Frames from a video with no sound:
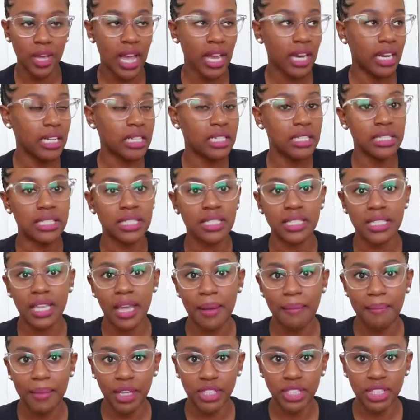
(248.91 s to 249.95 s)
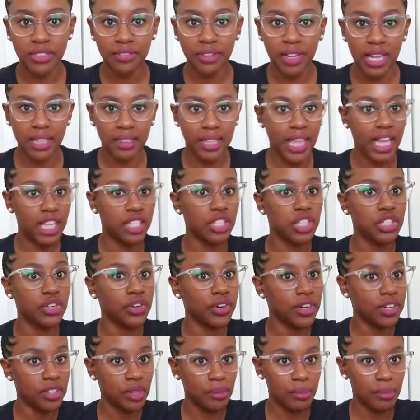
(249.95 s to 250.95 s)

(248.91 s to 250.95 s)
I didn't say much of anything. I just greeted